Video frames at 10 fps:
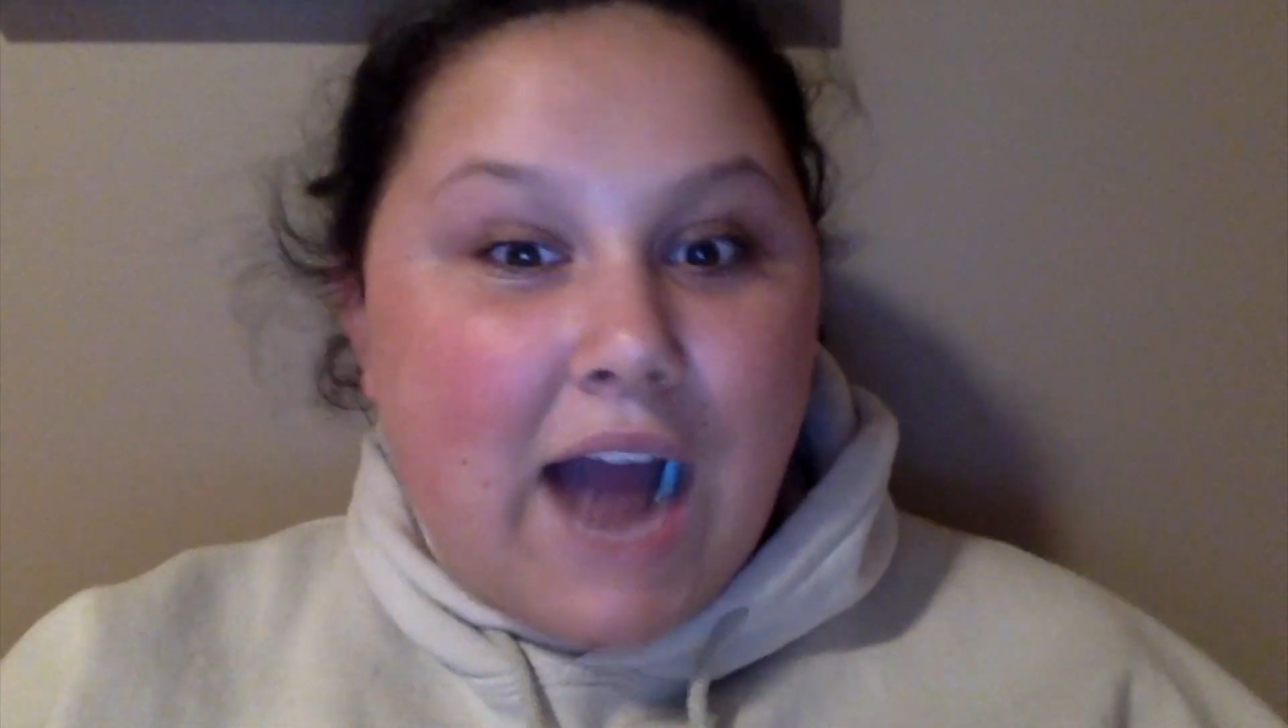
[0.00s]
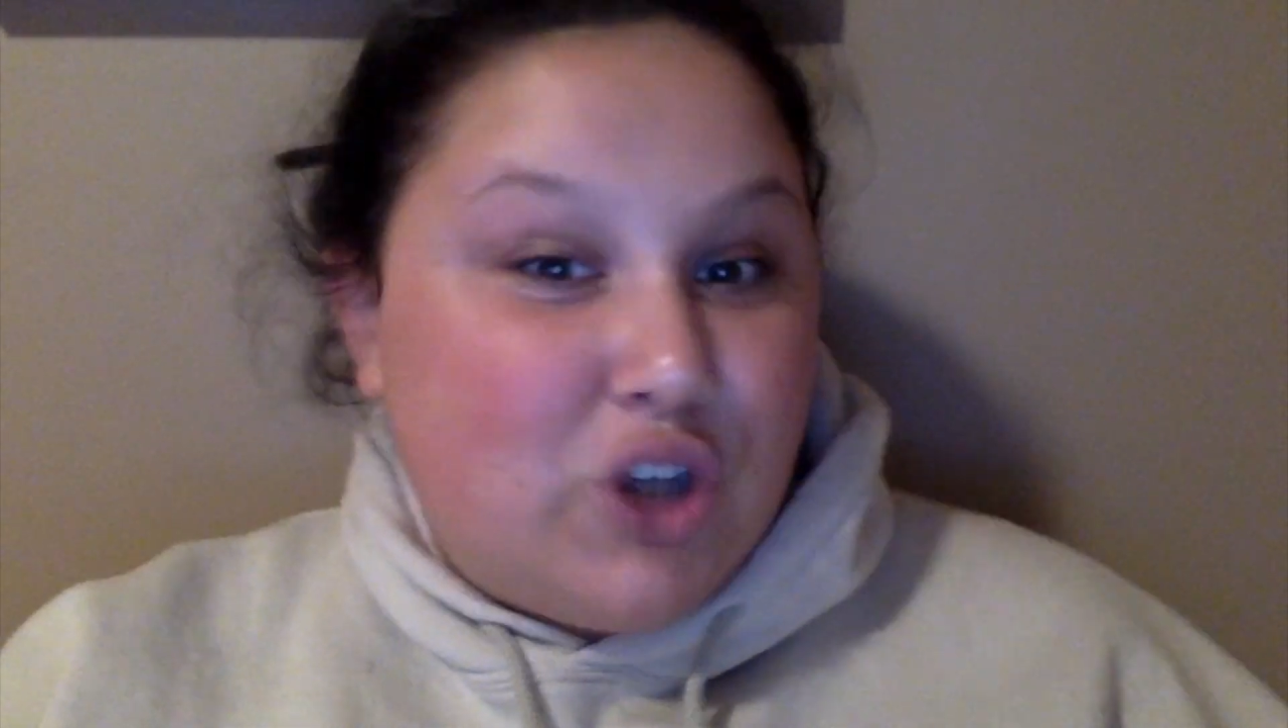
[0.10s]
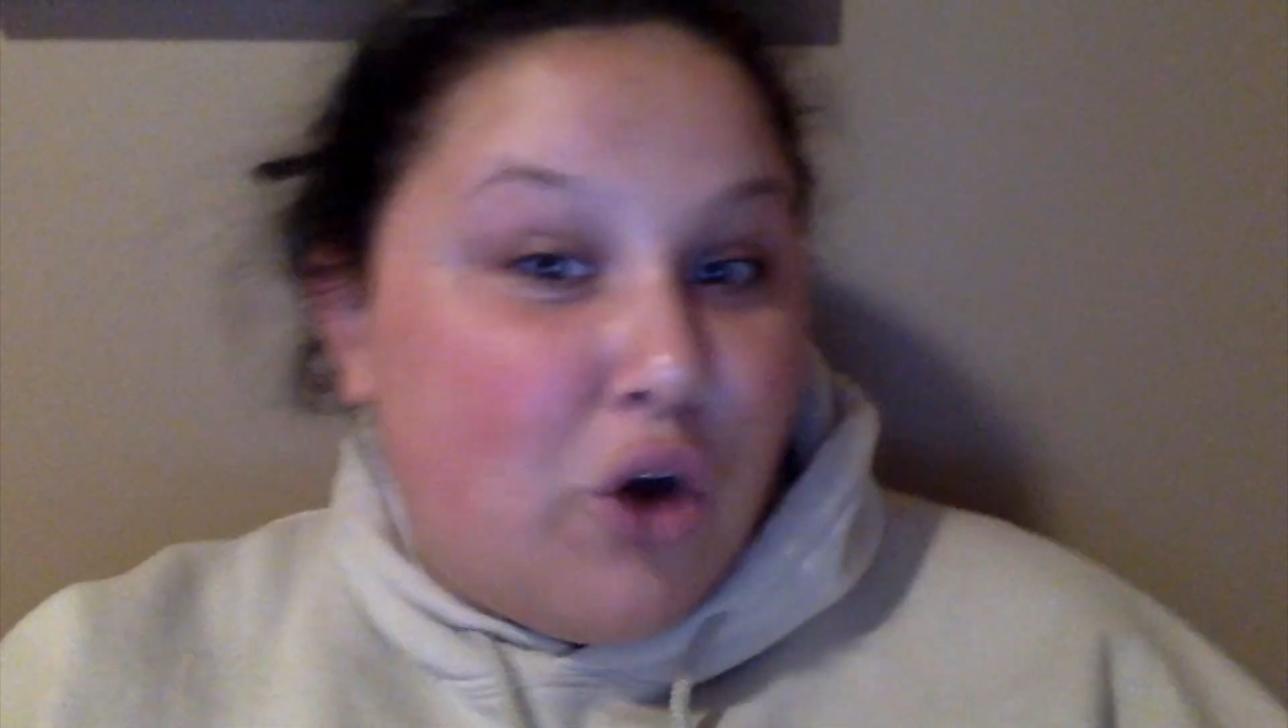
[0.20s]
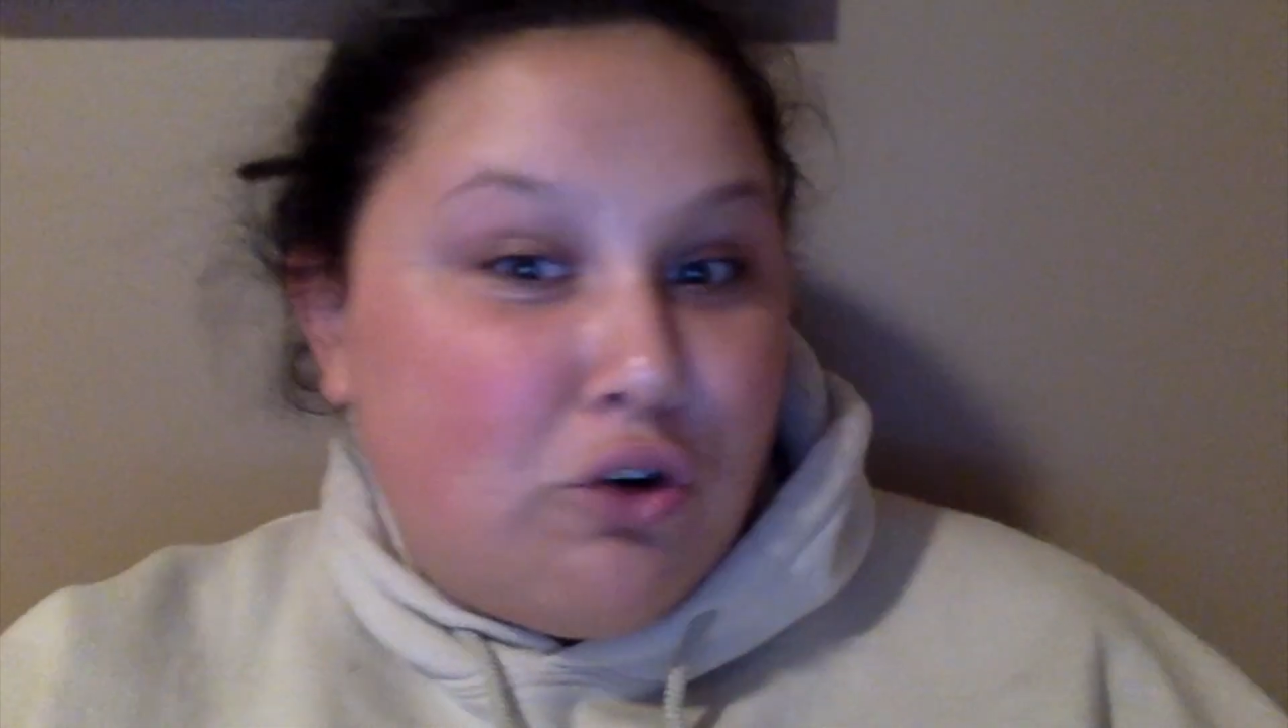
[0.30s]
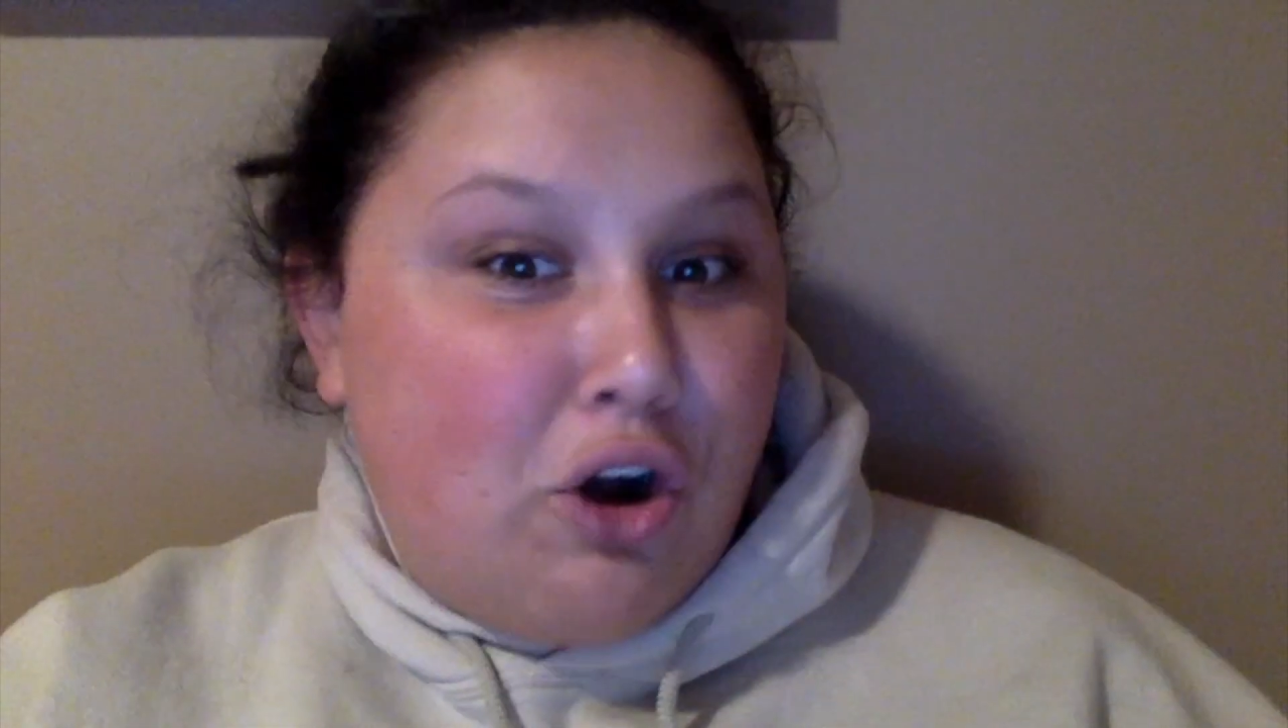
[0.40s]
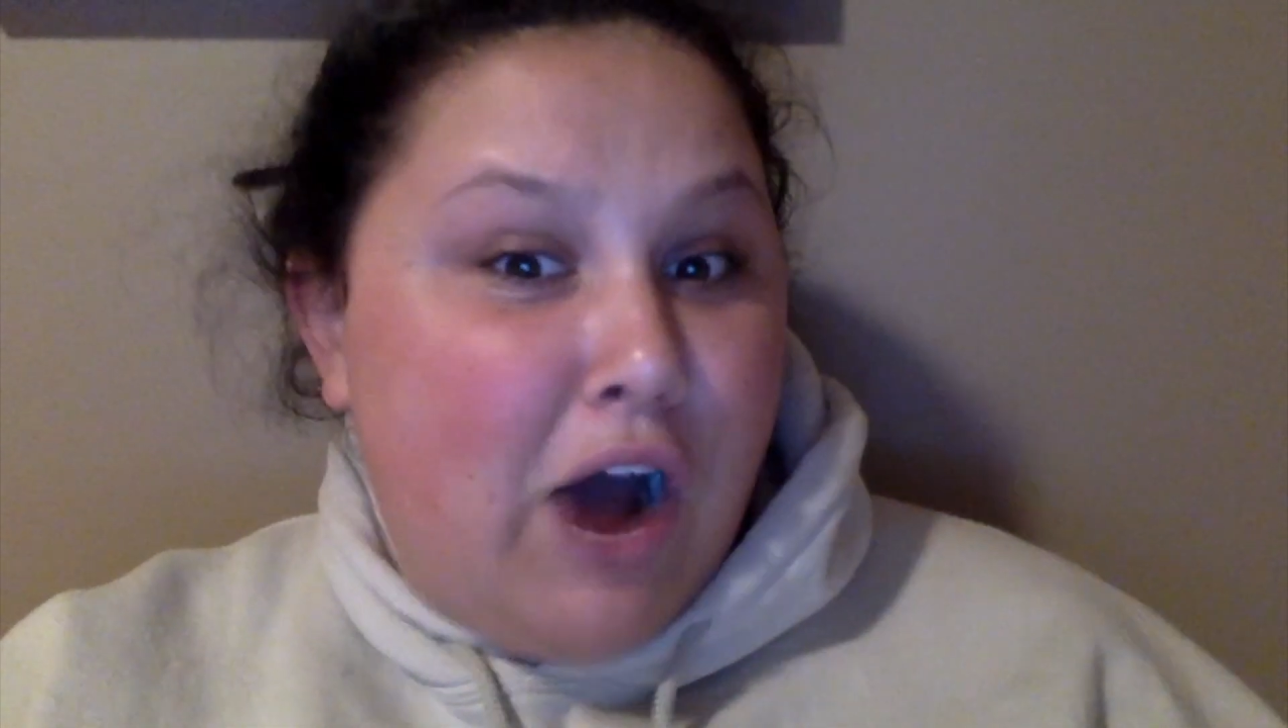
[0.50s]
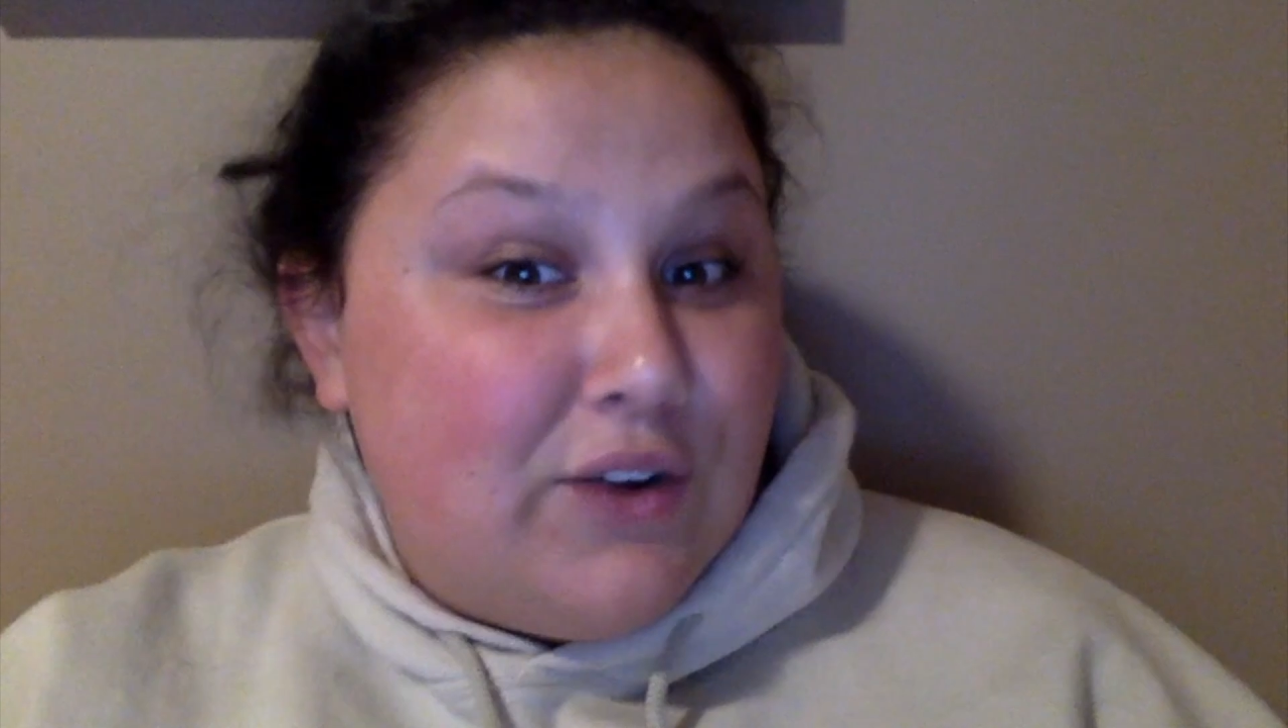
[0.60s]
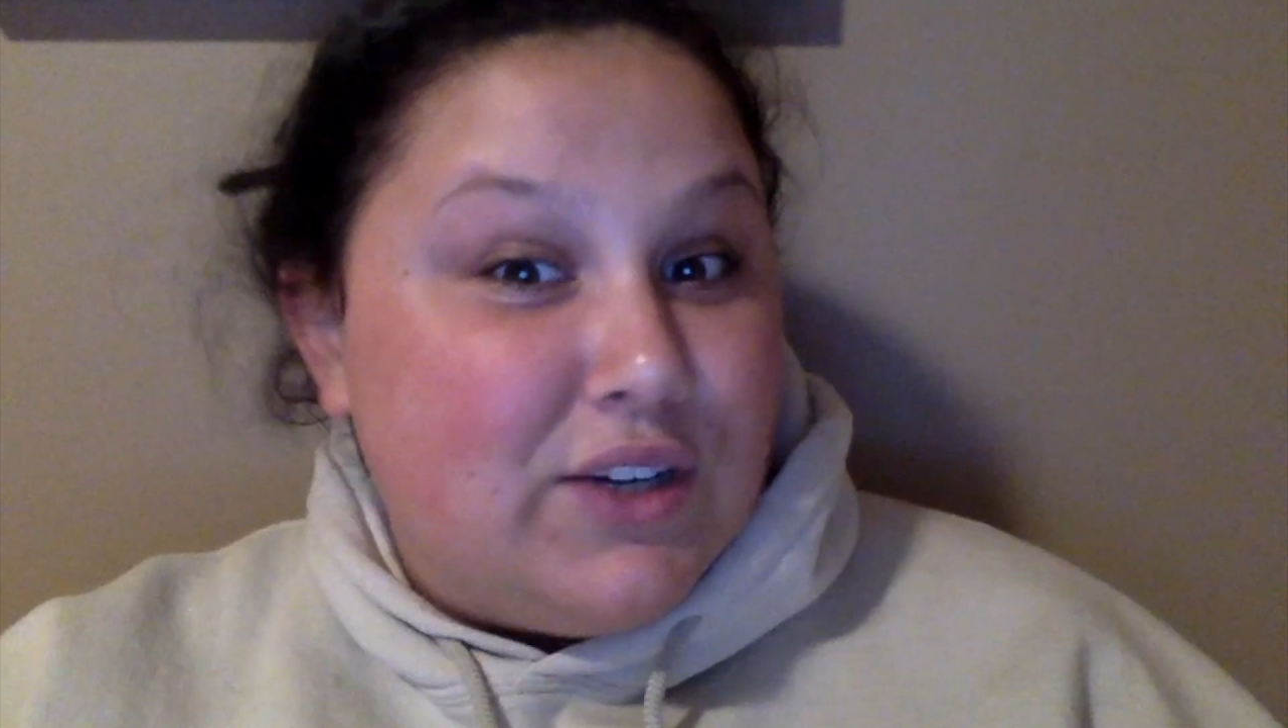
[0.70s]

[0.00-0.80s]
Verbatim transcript: don't know how to